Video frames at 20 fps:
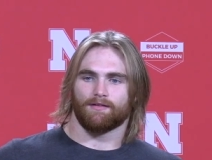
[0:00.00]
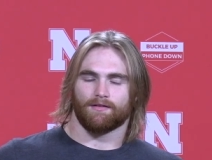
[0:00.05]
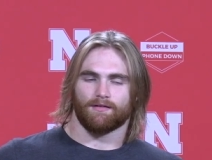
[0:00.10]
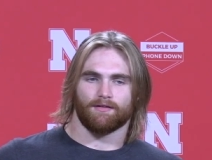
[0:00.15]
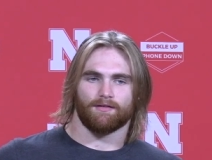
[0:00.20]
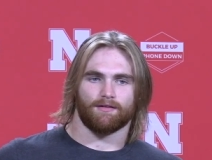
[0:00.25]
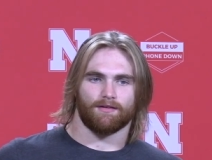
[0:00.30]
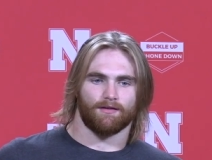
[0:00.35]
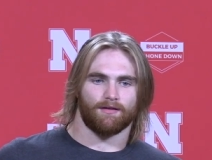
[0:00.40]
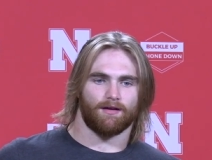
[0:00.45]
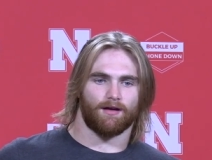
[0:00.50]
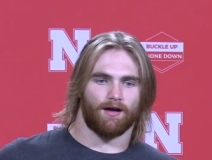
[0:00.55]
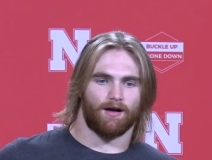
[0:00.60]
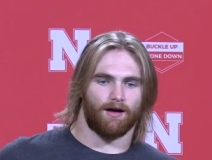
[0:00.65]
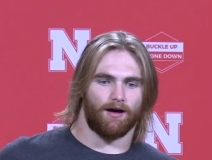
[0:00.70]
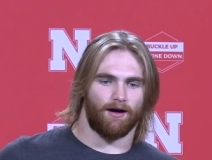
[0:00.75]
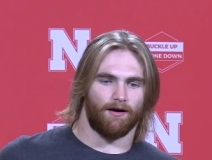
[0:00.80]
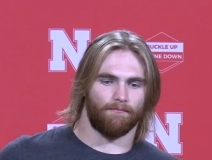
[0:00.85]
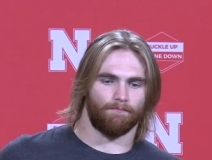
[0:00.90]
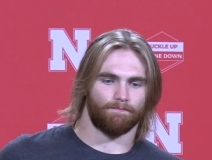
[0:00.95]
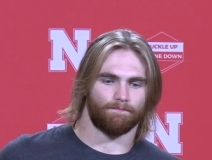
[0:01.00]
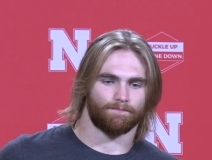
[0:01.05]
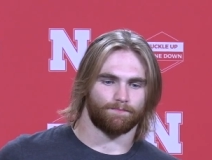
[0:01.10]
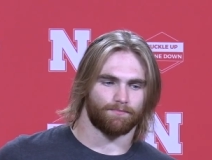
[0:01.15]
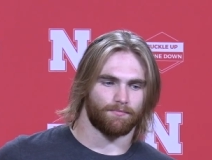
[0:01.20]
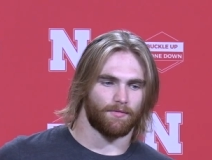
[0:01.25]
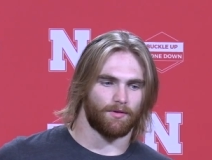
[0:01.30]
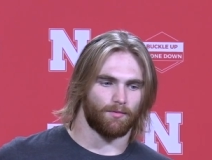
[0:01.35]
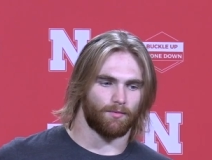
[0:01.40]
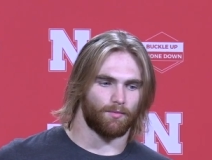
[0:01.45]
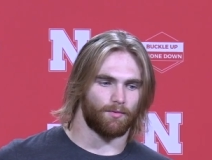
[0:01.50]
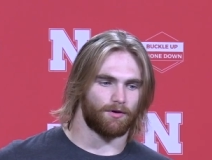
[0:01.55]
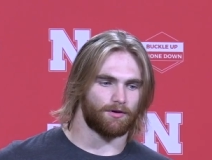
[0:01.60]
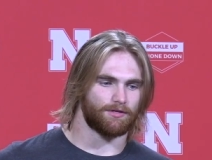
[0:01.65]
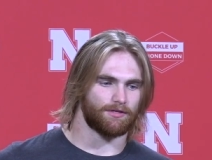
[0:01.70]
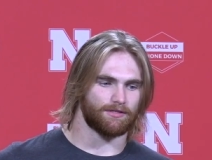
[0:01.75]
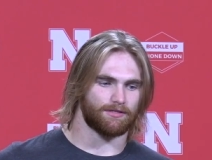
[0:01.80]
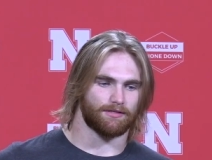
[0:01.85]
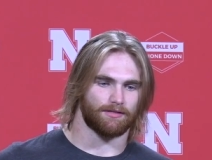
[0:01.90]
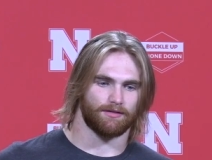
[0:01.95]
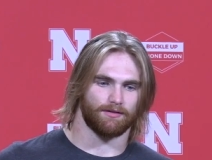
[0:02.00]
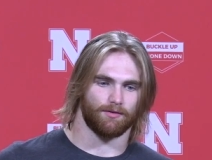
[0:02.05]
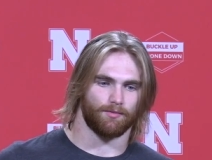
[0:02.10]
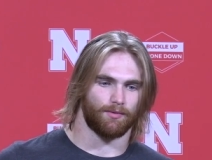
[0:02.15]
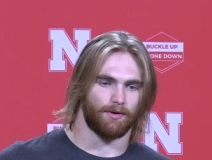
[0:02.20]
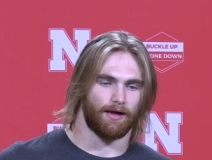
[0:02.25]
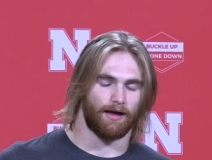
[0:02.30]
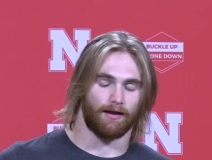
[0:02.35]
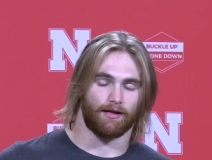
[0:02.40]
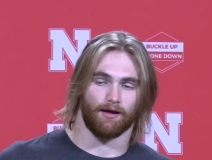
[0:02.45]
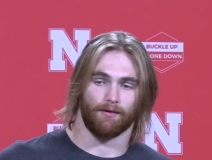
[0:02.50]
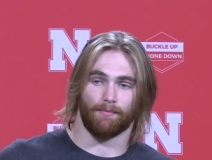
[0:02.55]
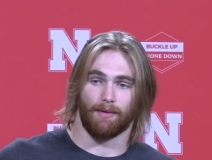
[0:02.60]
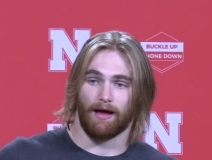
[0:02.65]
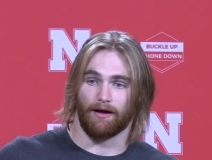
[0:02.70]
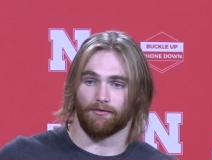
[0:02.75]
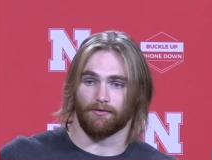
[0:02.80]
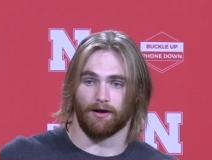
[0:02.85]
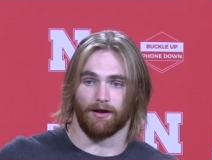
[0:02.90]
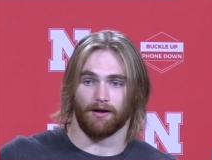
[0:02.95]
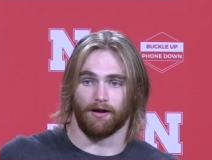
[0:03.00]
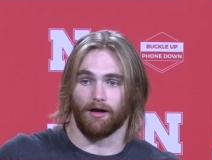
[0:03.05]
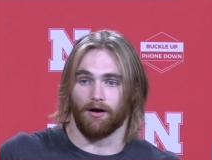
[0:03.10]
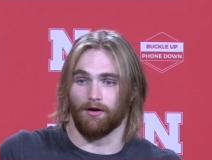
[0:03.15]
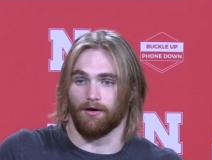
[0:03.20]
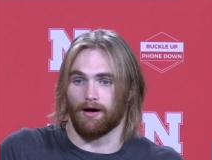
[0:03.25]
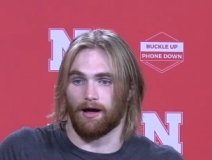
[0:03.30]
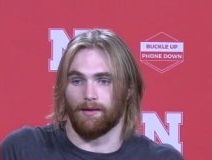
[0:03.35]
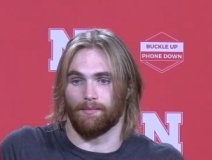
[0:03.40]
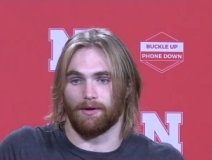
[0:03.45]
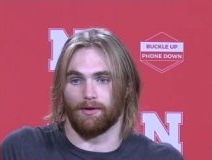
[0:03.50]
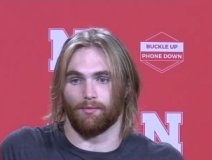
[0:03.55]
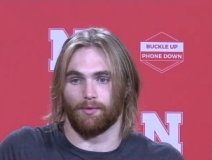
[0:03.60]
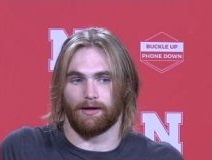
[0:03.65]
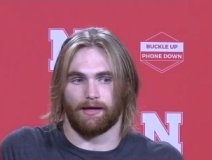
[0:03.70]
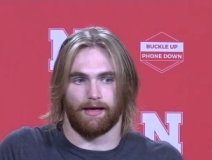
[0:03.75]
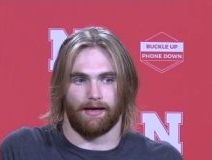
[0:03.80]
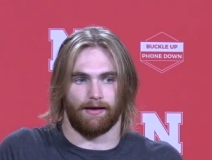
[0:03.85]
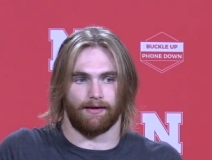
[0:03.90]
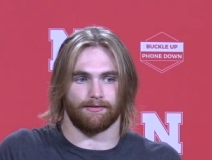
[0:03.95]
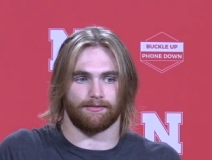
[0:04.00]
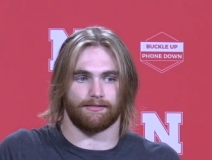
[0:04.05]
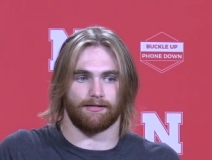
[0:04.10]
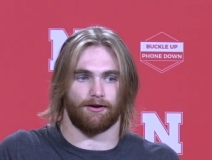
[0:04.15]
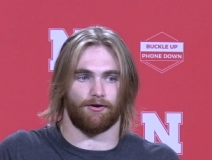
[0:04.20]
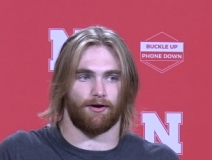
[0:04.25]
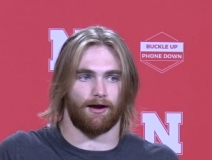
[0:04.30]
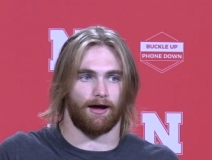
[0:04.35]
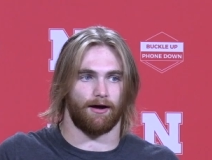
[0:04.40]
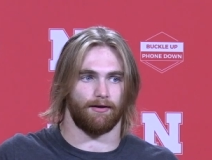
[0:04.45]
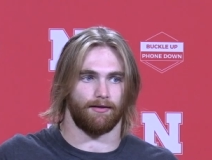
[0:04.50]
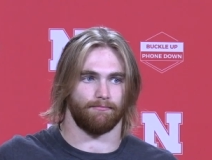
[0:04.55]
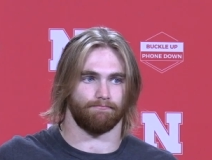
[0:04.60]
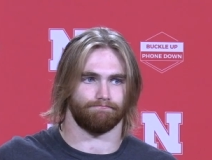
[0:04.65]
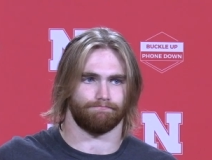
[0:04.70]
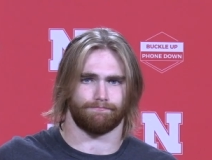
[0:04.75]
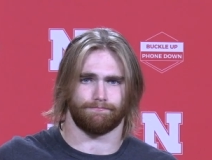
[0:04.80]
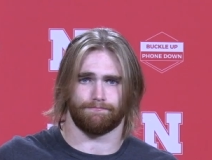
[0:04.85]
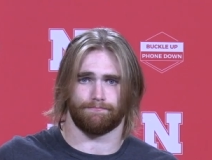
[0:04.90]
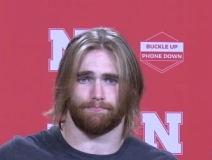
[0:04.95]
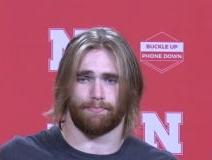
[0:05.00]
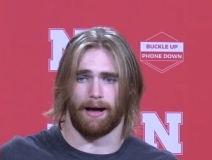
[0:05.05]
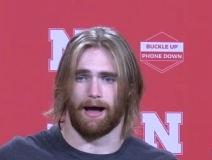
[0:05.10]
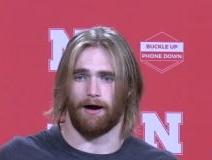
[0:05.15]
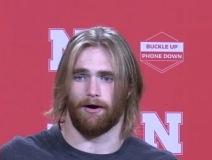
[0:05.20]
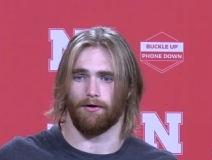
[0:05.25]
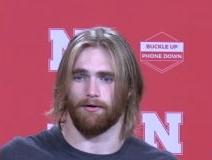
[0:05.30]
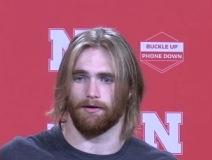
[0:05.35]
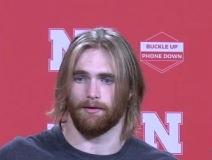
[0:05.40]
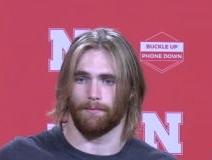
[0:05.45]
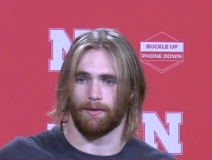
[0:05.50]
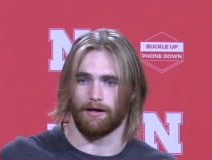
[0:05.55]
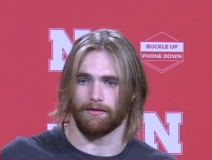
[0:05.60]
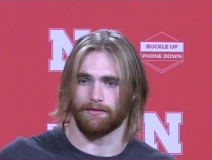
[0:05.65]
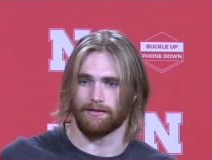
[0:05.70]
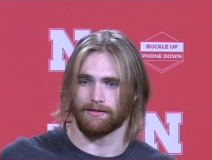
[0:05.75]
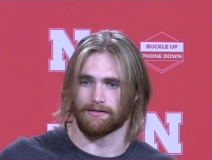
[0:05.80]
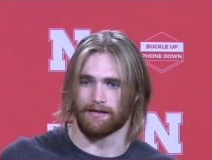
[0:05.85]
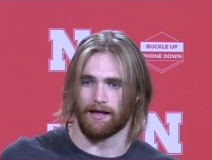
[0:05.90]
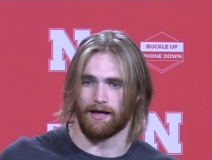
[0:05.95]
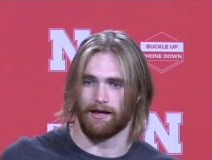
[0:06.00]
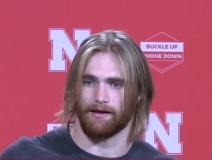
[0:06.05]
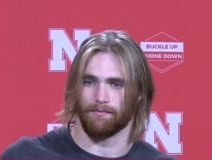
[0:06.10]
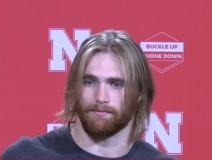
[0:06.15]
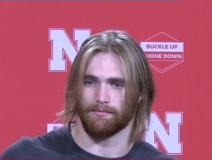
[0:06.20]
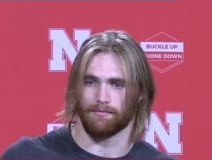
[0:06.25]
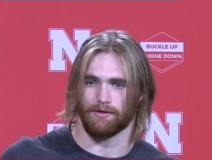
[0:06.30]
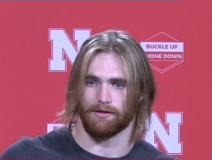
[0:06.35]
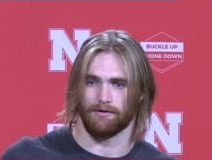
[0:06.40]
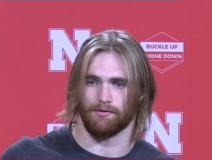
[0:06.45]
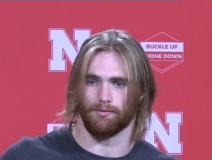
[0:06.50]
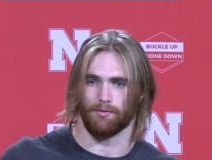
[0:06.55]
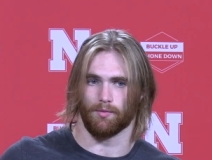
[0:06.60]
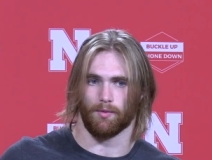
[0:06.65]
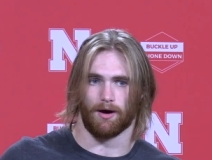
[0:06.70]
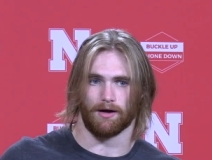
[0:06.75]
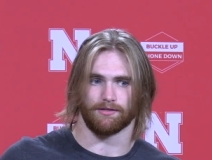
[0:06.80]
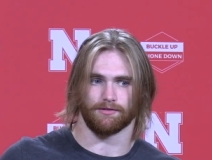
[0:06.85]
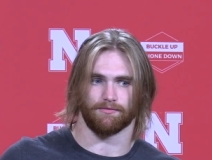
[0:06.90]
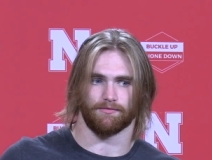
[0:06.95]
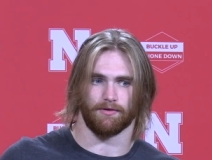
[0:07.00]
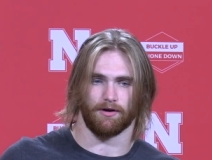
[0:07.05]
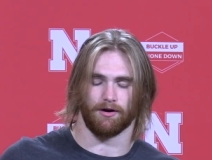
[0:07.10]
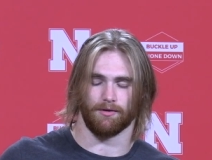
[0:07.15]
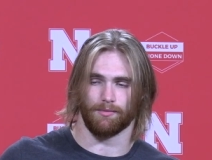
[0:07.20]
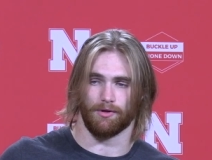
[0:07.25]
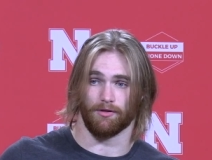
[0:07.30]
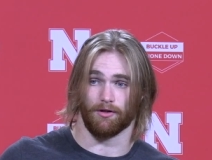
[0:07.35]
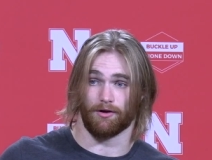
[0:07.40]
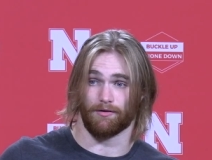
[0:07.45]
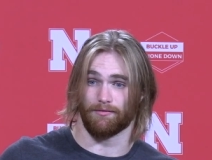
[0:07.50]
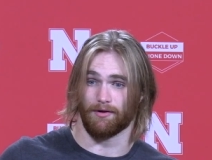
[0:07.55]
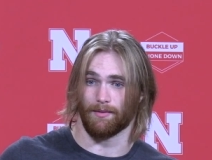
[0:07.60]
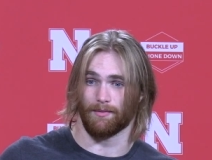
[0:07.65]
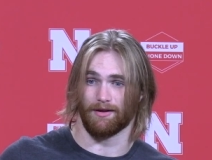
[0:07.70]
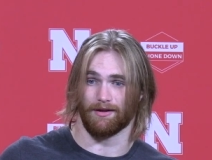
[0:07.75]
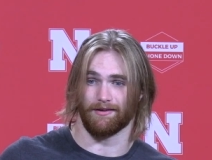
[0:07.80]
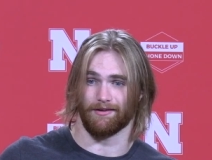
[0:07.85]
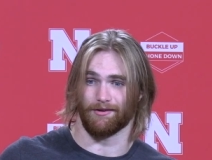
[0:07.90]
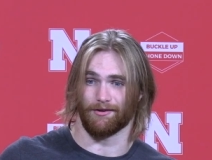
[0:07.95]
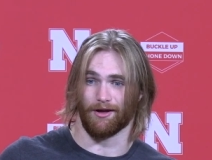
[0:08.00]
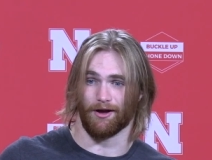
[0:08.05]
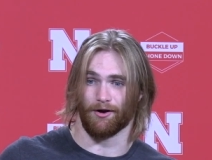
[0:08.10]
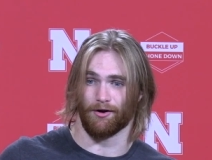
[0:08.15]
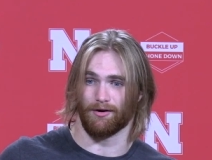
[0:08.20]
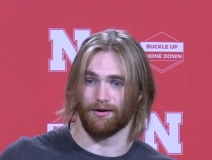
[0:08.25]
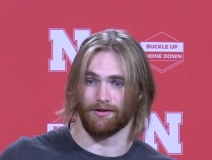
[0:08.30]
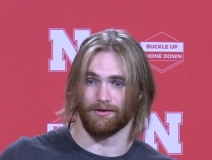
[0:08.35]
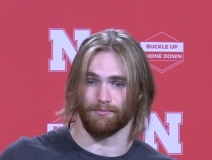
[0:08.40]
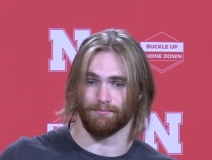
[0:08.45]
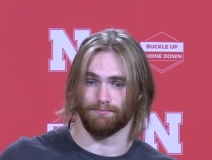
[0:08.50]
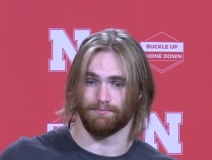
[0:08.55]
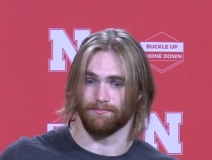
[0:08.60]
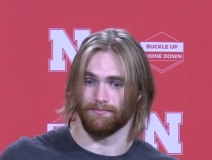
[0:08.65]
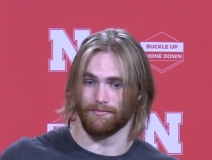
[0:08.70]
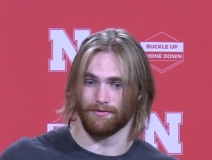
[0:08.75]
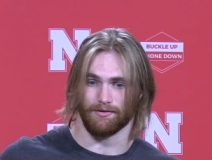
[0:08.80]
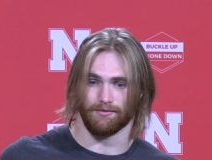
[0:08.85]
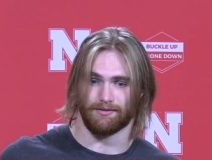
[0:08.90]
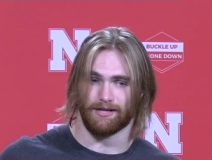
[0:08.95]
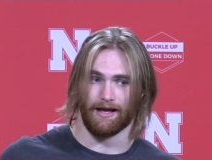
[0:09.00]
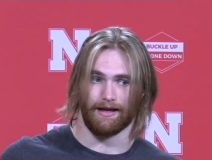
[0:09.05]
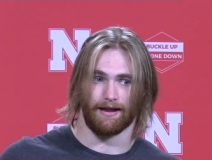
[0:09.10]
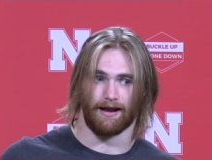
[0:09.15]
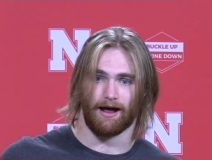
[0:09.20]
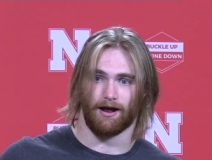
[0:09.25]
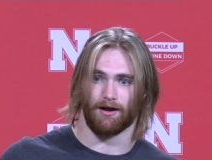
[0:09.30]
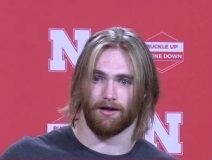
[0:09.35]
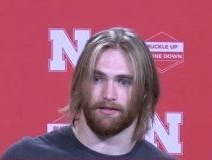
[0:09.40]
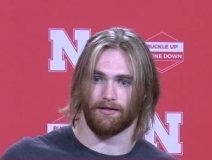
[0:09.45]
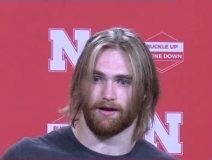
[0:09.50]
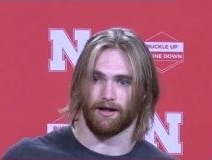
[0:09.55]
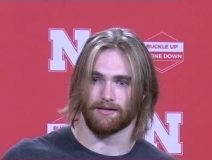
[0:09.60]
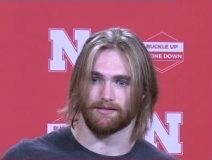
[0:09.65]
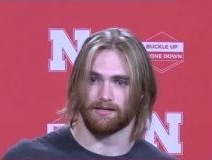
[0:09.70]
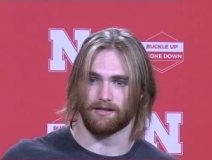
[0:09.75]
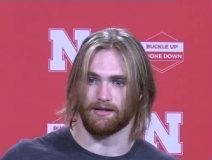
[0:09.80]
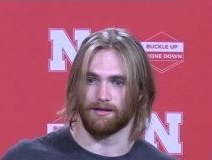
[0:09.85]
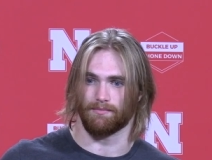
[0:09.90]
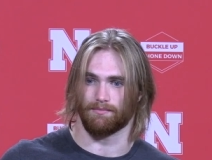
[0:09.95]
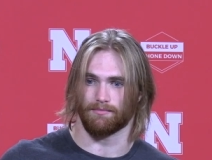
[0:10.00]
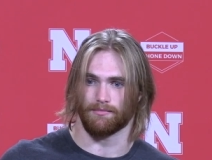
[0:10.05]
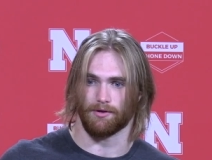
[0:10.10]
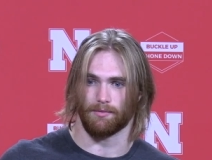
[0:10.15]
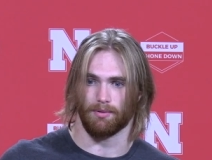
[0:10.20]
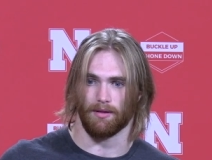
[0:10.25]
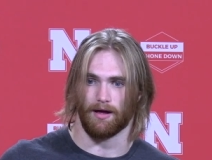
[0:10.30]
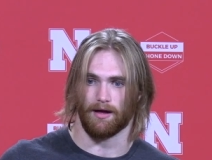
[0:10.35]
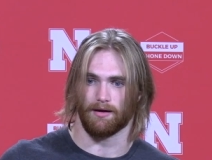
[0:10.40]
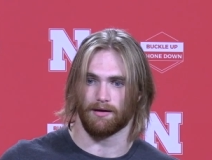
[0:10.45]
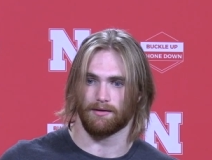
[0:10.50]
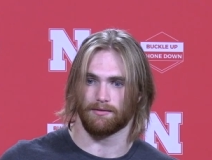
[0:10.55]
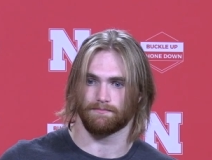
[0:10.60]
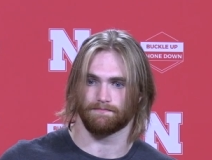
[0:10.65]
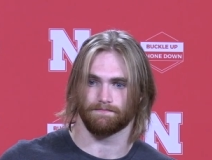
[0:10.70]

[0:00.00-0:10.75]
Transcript: everything? Um, we're just, we got to come back ready to go. I mean, we can't sit around and pout about this game. You watch the film, you learn from it, and you go and you, you take it out on the next team you play.